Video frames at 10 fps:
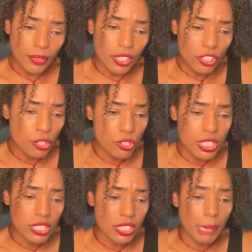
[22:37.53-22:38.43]
you know,
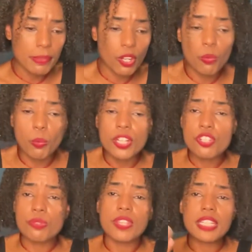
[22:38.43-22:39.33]
just let me know, what did
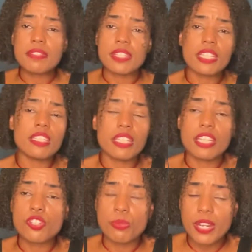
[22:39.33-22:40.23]
you think of the the
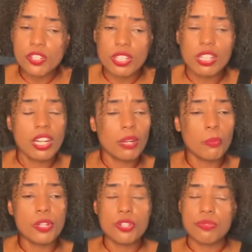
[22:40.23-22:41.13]
insurrection? Um,
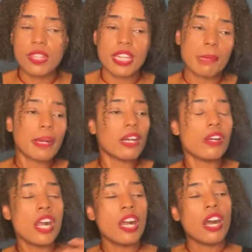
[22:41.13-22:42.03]
what did you think
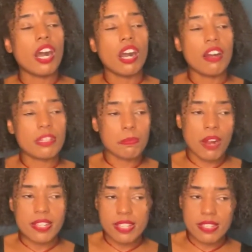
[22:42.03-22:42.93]
about uh the
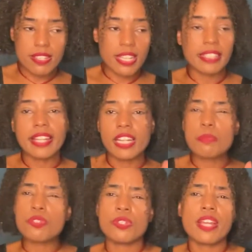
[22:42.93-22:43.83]
processes that led
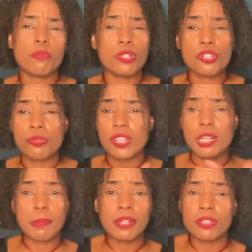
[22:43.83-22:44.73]
up to that? What did you think
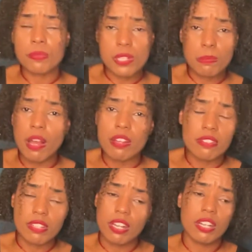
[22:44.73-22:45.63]
about the
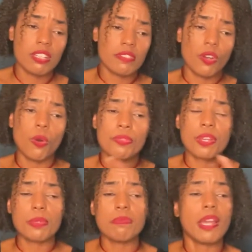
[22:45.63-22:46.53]
response? Uh, the whole
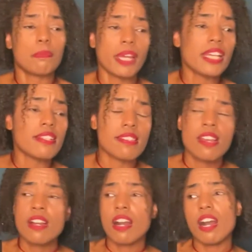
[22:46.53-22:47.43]
thing with Mike Pence.
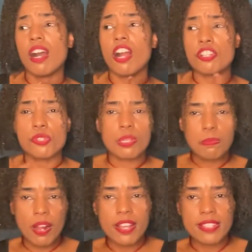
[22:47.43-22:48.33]
Uh, are you
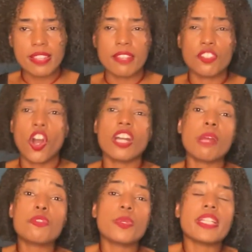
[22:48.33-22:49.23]
surprised that they've caught
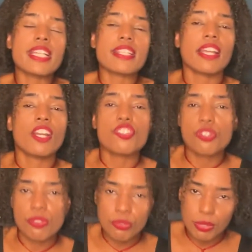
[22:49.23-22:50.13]
up to at least nine
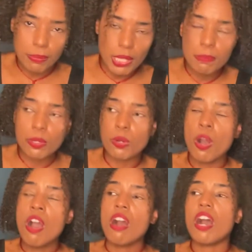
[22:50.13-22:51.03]
hundred and three
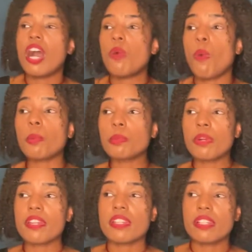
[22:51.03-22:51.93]
people? Uh, what were
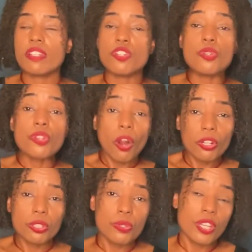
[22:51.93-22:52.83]
one of the, the news
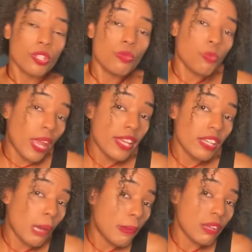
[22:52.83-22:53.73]
articles that you read
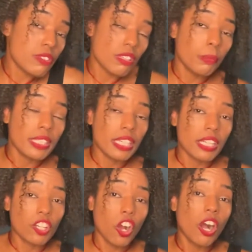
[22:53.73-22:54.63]
about someone
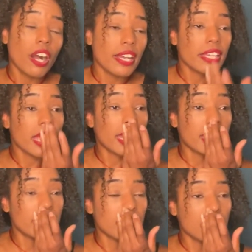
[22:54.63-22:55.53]
getting caught?
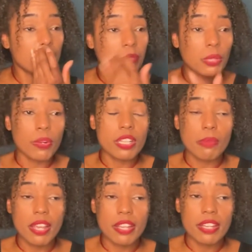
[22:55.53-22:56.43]
And um, like one of them,
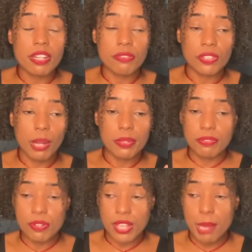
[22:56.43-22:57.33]
I, I never forgot when it
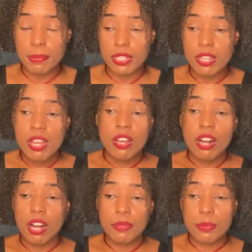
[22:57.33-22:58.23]
first happened.
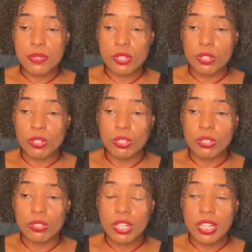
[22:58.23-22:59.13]
Um, there was a
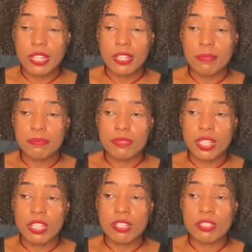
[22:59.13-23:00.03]
girl, um,
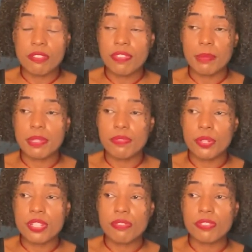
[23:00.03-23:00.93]
her and her family
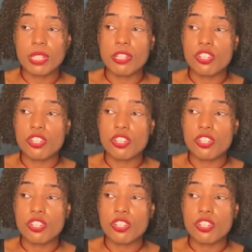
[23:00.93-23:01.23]
voted differently, and